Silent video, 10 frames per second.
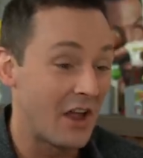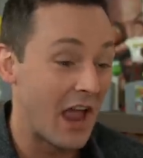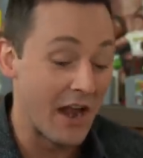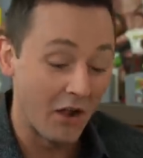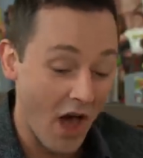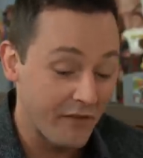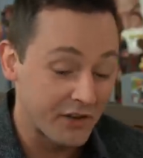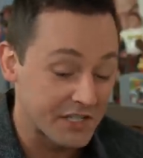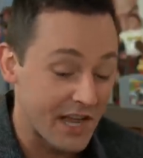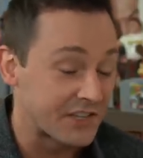And a lot of
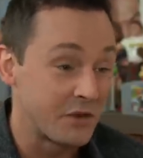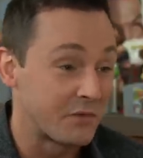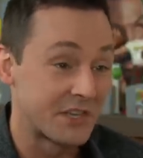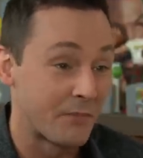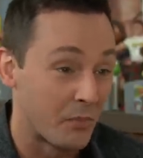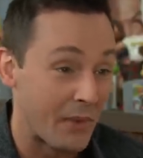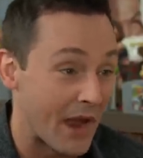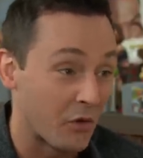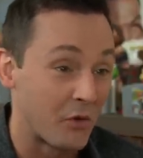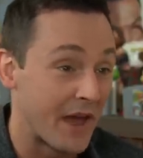it just has to do with simple
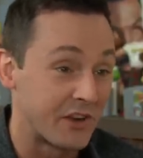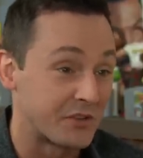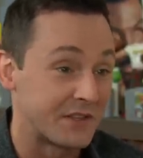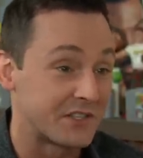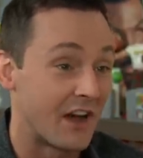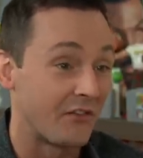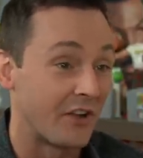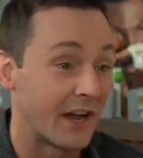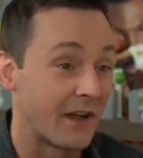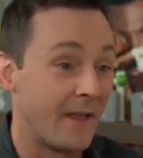bankroll management stuff.
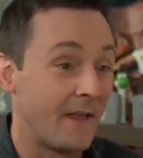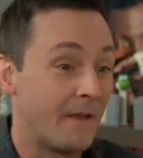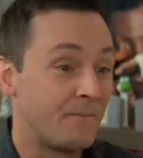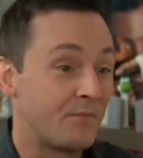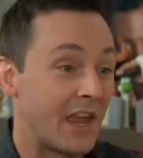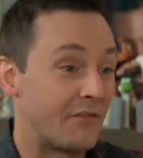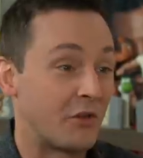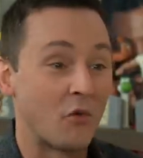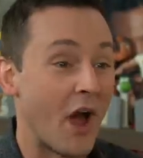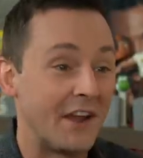Like, if
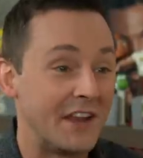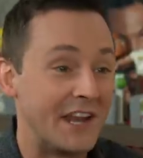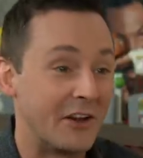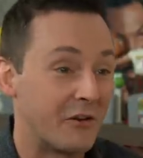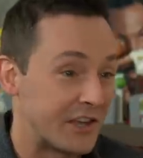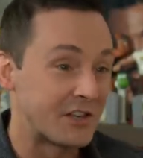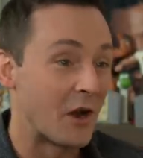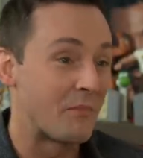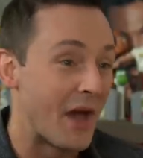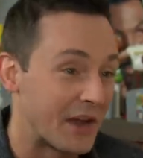they're riding a heater, they
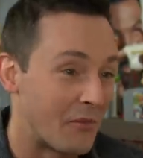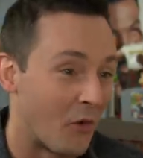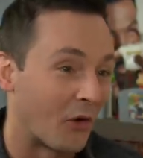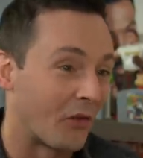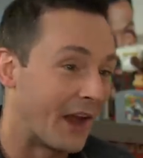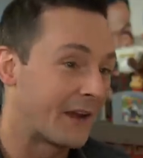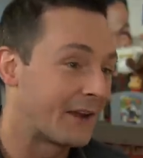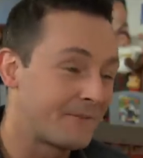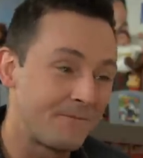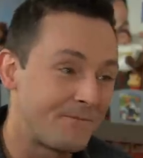start betting more. Like,
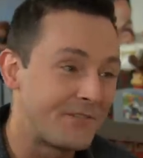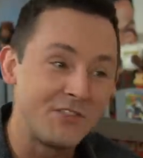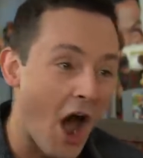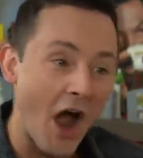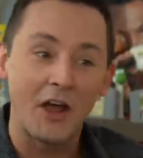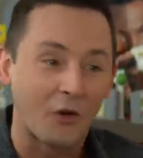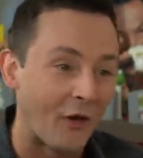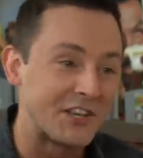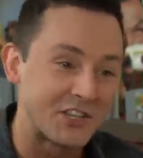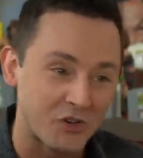not a
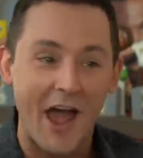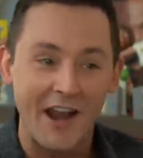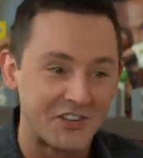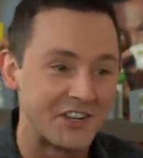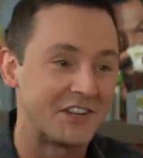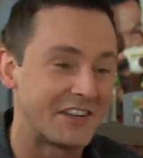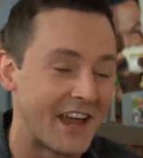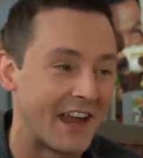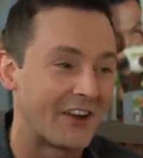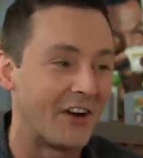great strategy to take.